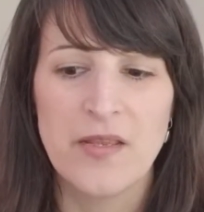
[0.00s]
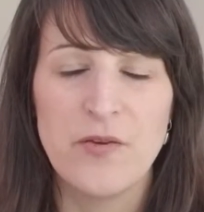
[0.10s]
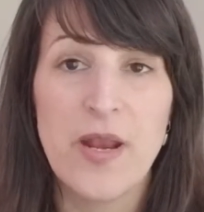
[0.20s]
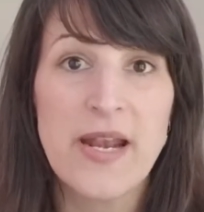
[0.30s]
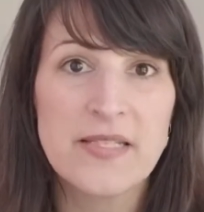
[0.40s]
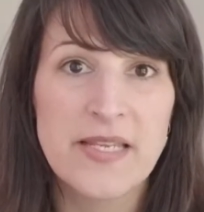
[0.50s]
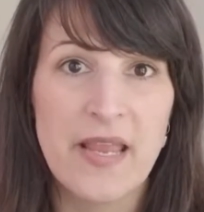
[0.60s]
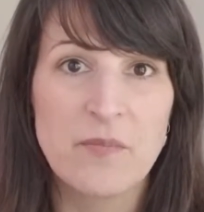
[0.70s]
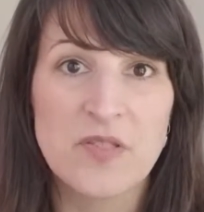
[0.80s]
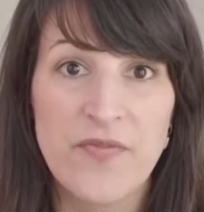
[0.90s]
United's
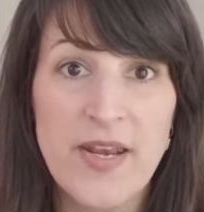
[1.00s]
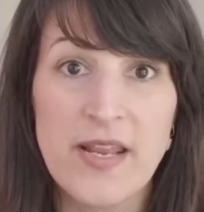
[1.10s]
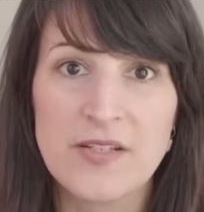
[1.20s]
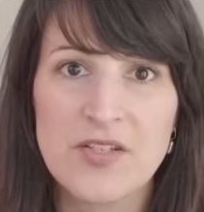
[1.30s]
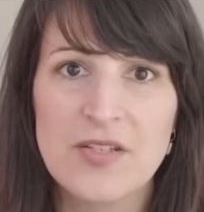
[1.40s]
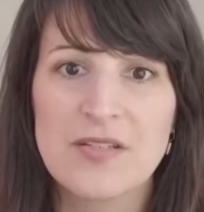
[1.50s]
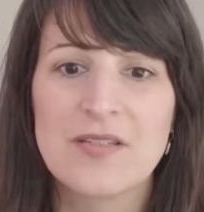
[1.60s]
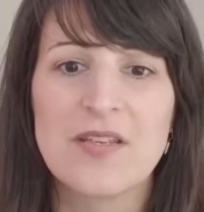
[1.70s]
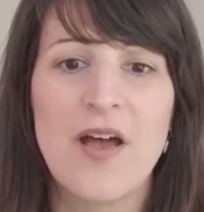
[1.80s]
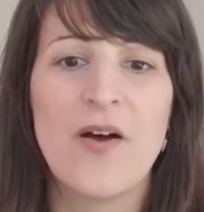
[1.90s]
game was finished.
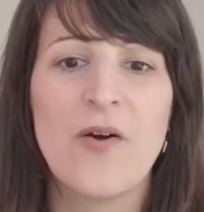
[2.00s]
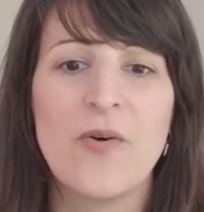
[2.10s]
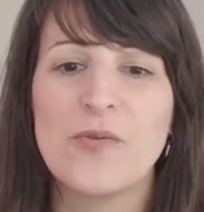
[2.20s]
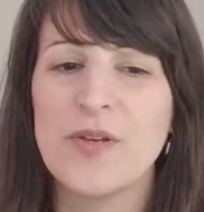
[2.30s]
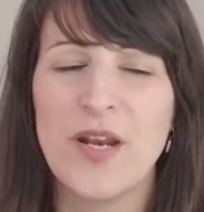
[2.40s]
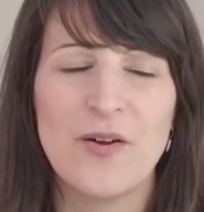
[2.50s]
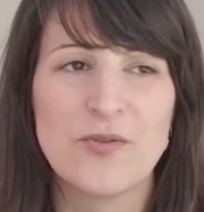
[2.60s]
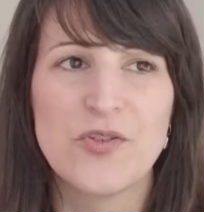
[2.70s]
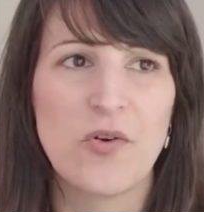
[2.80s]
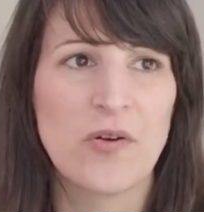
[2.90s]
So,
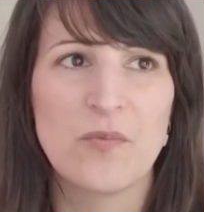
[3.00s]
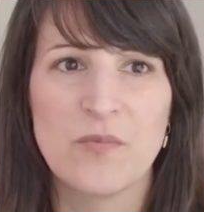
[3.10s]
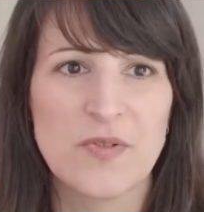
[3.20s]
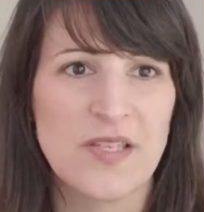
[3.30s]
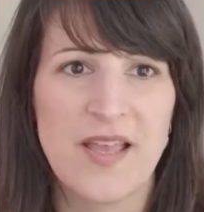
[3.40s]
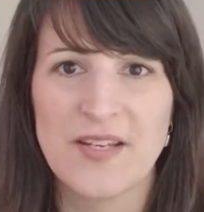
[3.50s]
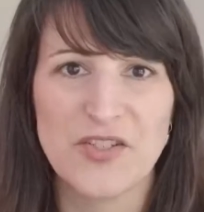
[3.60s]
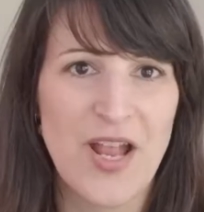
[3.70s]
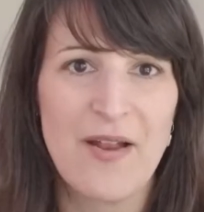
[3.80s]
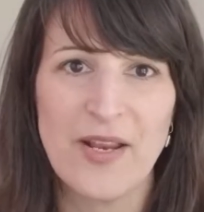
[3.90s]
Jordan was like
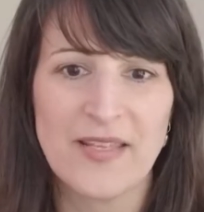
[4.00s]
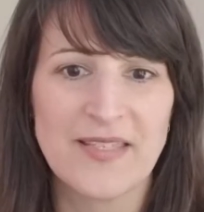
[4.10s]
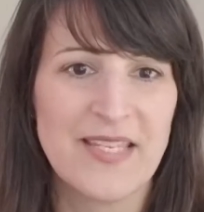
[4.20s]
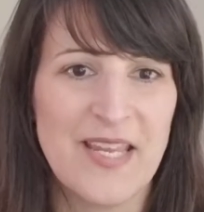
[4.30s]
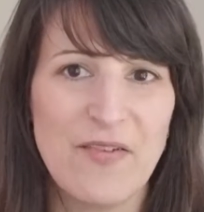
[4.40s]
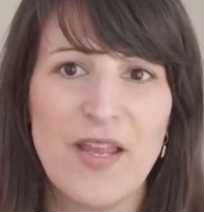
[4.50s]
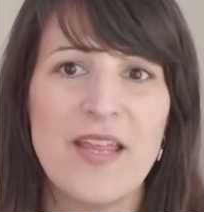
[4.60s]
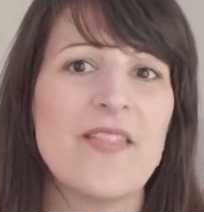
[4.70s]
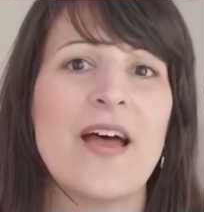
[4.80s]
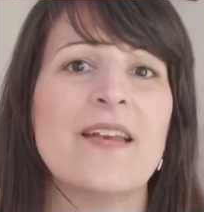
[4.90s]
shouting at the
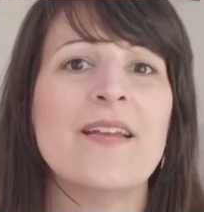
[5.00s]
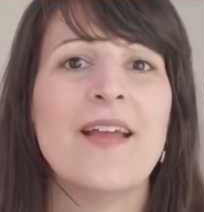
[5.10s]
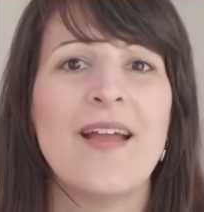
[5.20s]
TV that,